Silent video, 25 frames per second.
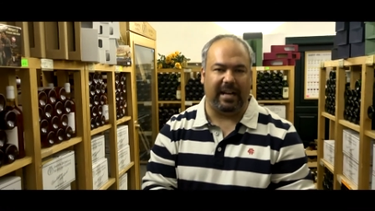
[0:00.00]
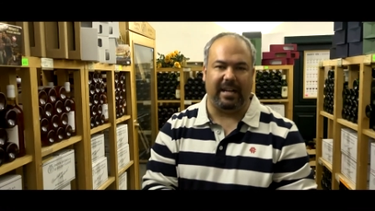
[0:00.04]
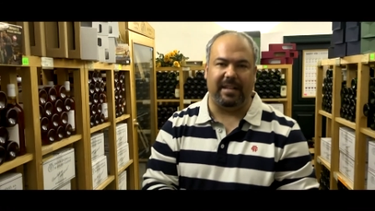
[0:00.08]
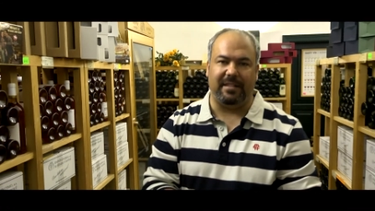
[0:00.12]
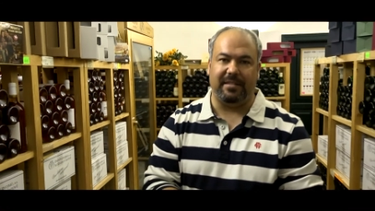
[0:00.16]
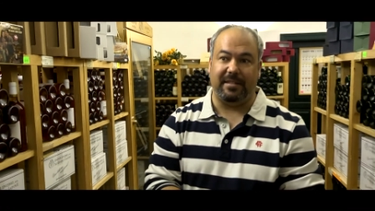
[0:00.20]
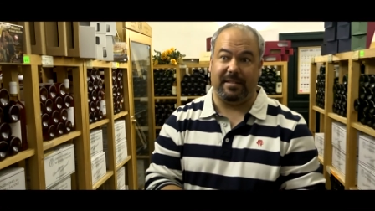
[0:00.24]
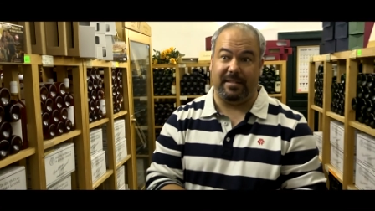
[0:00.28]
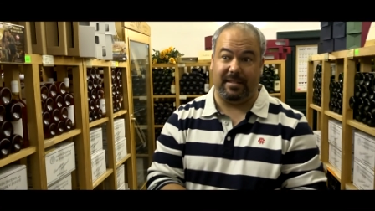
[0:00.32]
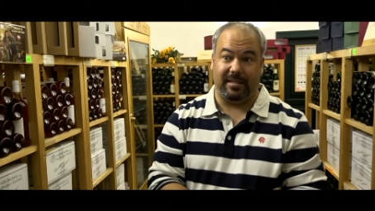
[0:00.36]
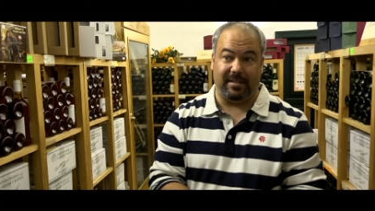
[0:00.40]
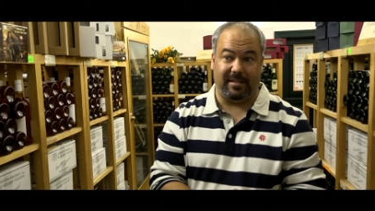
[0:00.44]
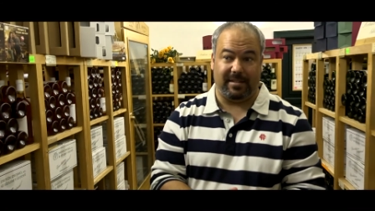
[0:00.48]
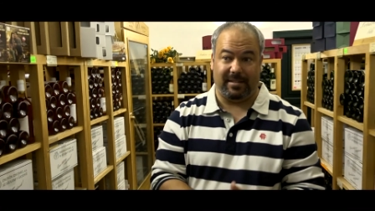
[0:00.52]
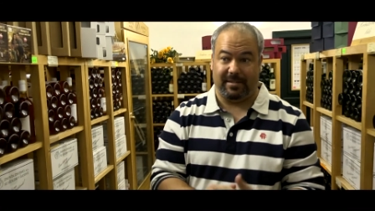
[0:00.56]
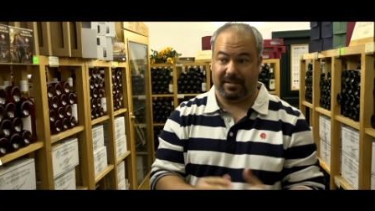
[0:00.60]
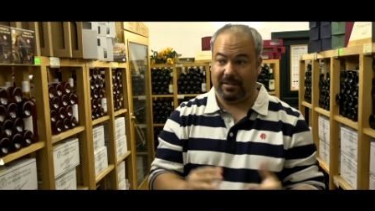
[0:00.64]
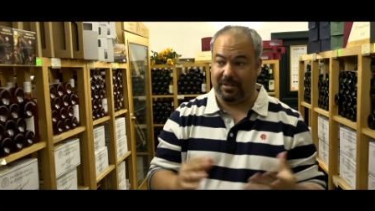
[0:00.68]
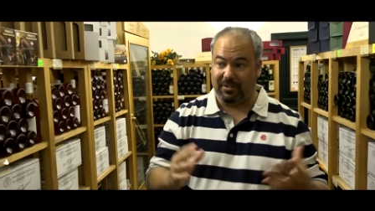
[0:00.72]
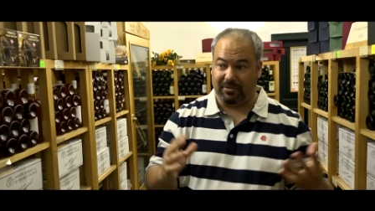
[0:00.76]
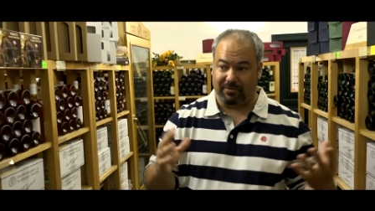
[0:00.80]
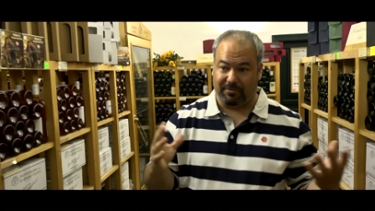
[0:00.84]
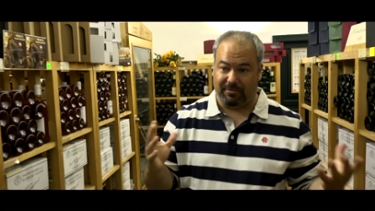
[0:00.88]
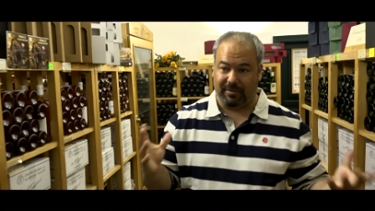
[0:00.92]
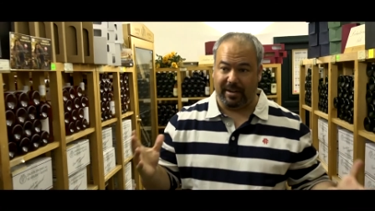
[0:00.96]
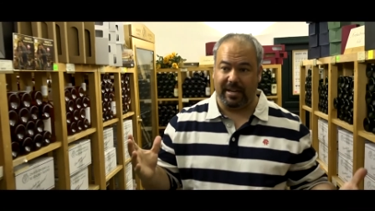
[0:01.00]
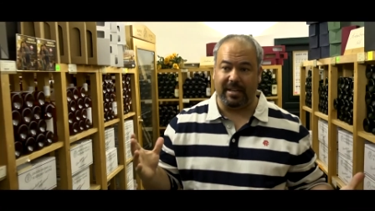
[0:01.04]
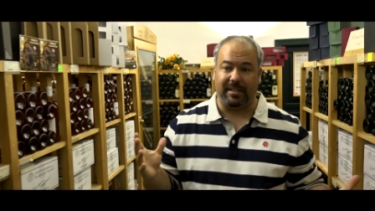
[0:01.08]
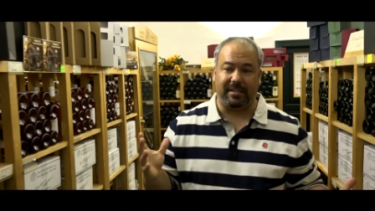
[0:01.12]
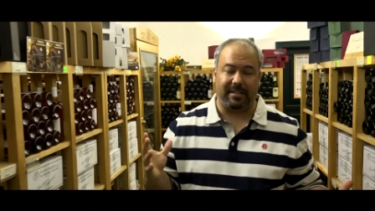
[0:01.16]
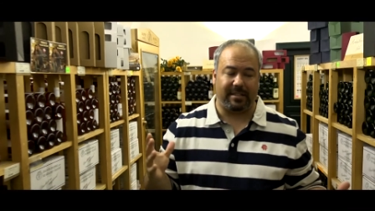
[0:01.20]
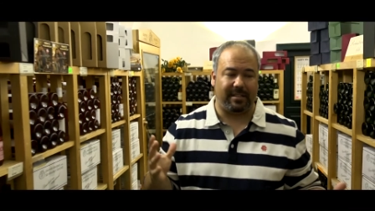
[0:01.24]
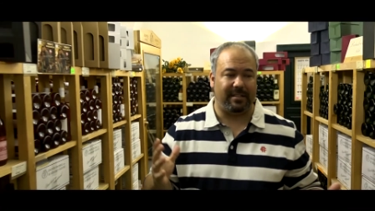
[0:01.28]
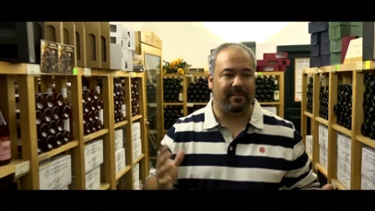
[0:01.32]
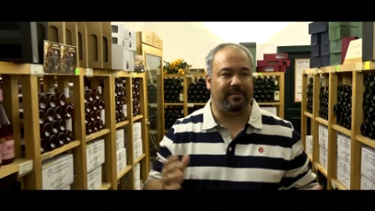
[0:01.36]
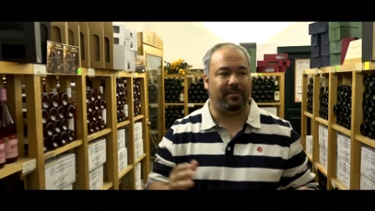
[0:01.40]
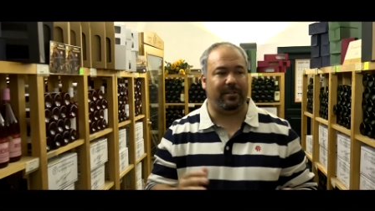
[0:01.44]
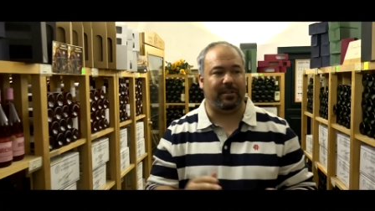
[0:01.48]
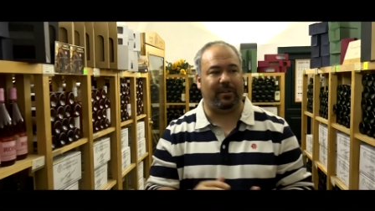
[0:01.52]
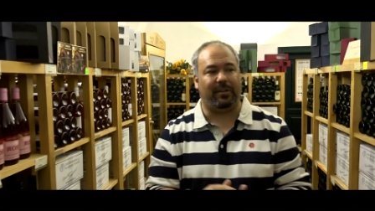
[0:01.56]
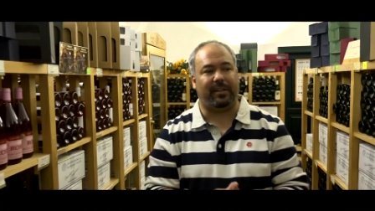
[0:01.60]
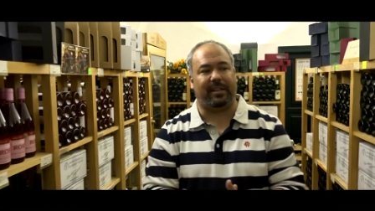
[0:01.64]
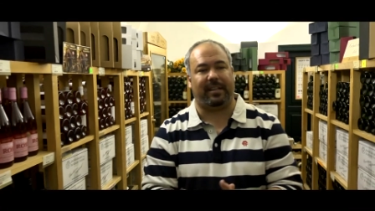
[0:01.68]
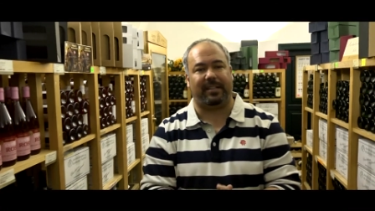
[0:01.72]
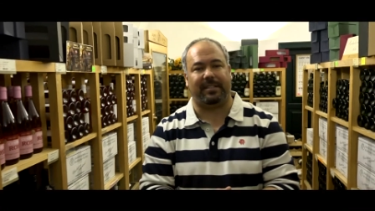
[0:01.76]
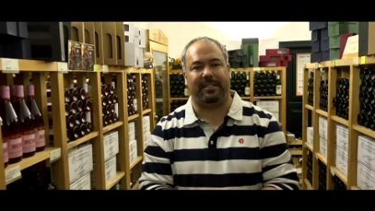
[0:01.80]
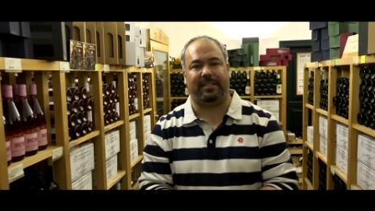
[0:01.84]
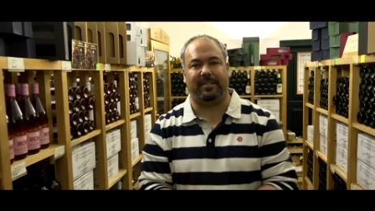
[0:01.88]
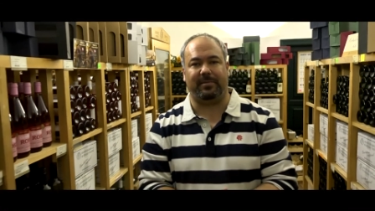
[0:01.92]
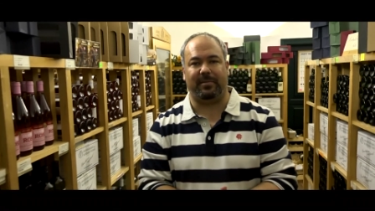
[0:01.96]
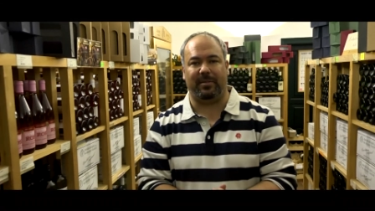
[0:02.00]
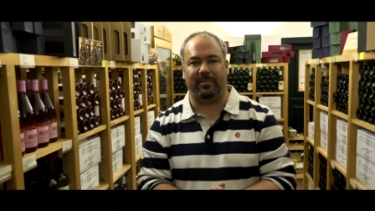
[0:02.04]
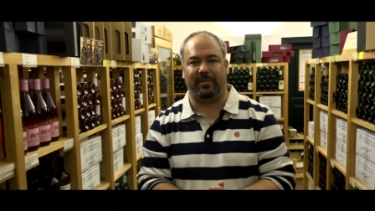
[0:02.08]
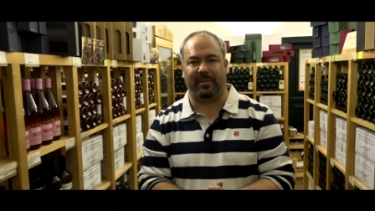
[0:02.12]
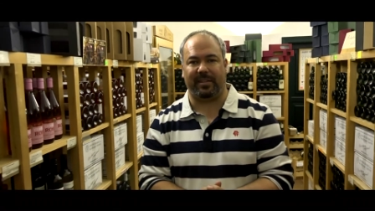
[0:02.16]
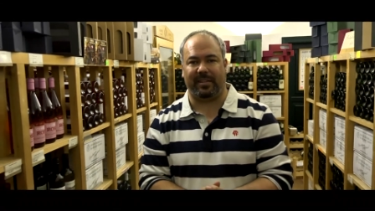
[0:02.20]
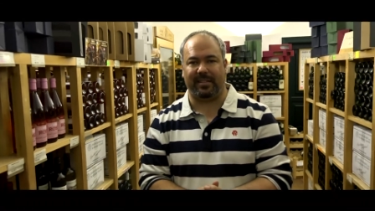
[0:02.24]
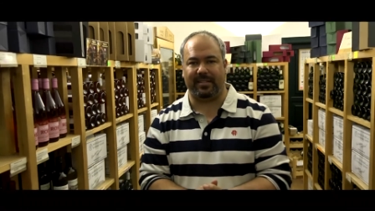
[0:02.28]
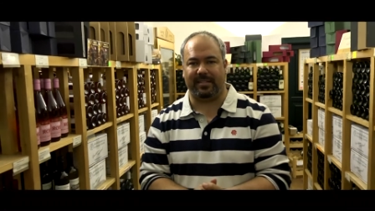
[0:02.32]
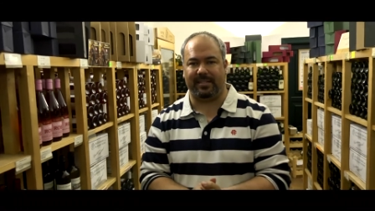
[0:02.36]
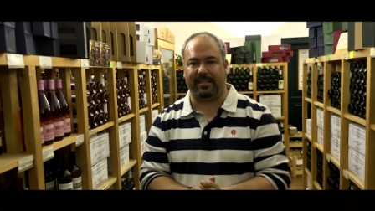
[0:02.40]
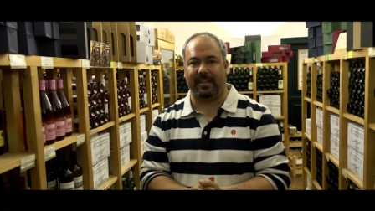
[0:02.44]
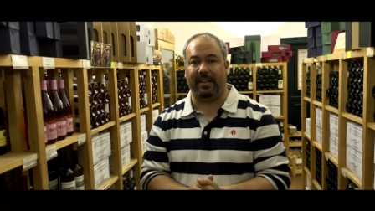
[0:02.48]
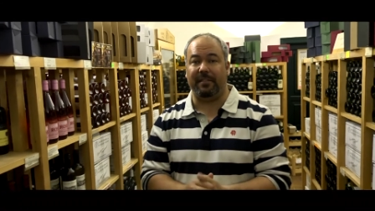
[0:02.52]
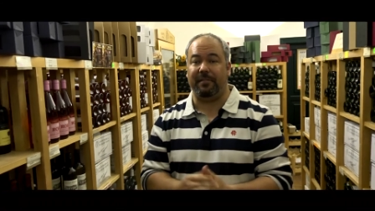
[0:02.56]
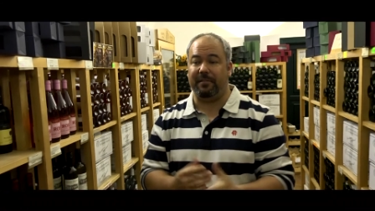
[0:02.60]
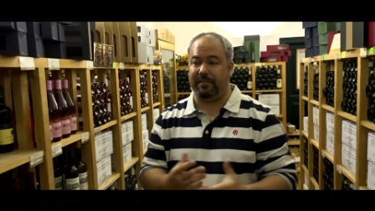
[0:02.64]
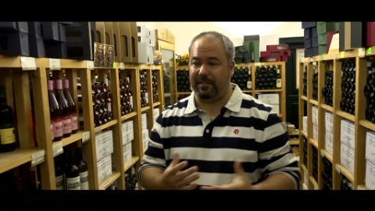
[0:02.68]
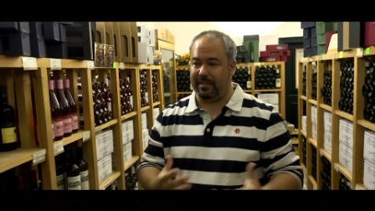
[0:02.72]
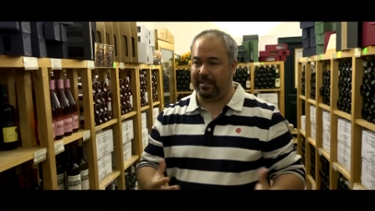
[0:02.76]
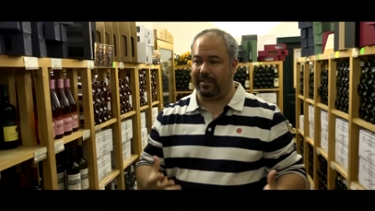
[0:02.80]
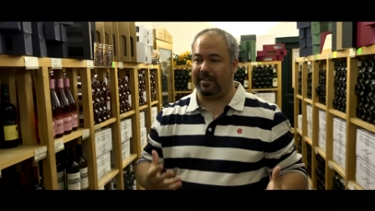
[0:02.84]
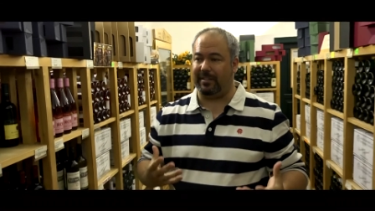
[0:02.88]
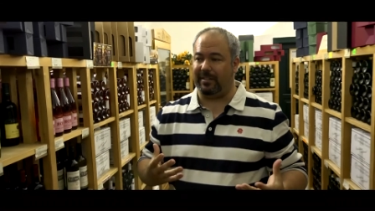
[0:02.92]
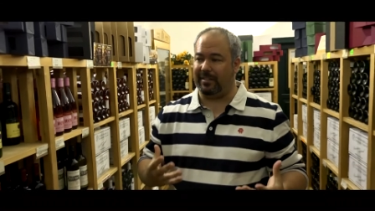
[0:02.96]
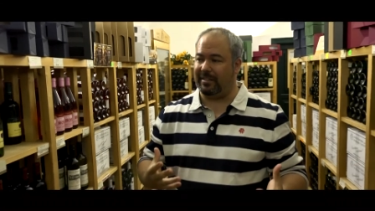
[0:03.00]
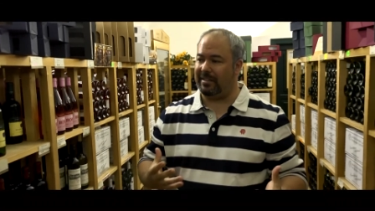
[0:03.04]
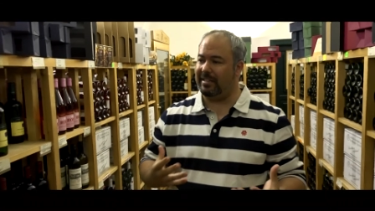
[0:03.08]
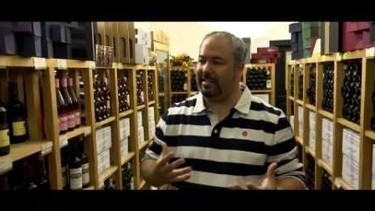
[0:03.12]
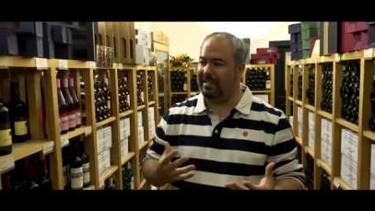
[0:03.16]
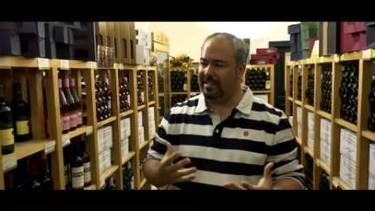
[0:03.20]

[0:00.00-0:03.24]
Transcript: This is great for your customer because they feel